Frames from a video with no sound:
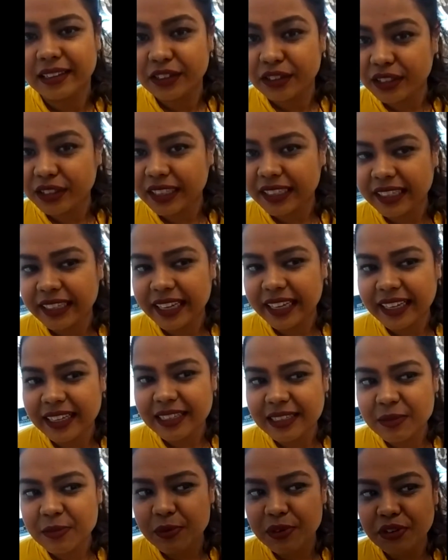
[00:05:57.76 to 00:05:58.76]
Really, like,
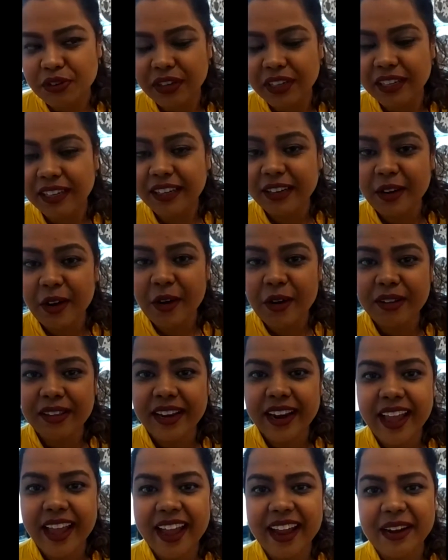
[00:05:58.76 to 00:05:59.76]
it's been really long
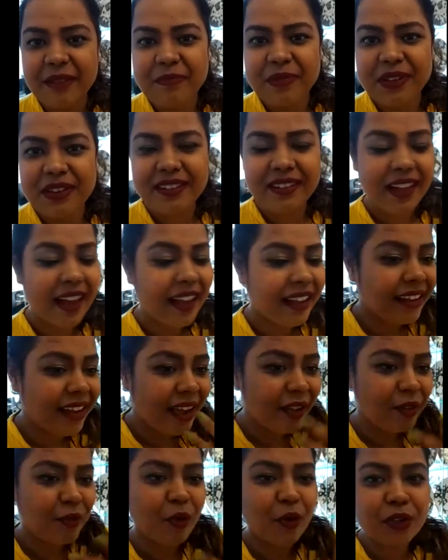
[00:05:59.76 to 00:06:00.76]
that I had been.
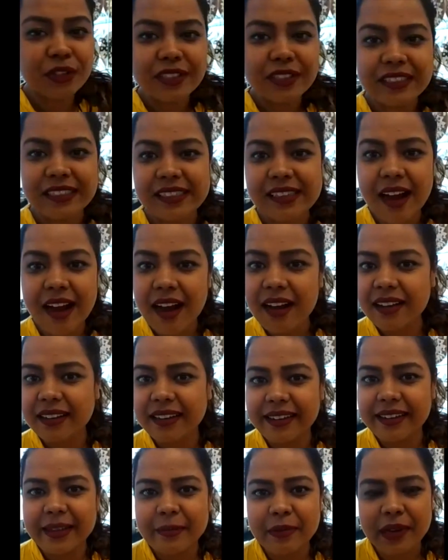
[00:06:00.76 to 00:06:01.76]
I wore this dark
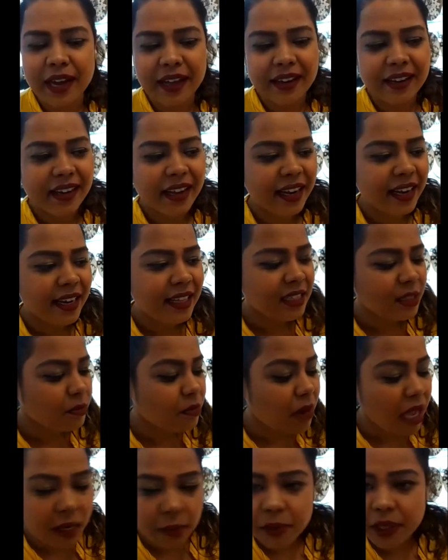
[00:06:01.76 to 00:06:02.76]
lip color, and it's
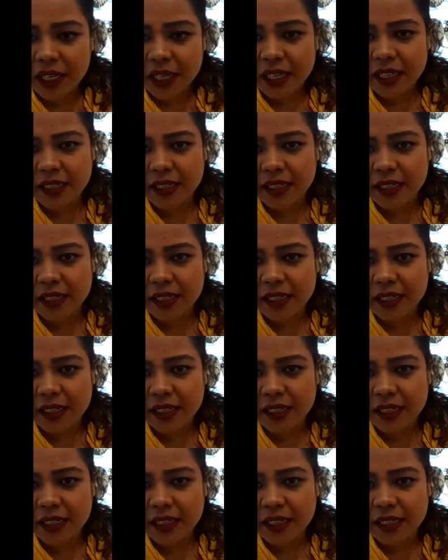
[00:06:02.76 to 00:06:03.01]
Mulberry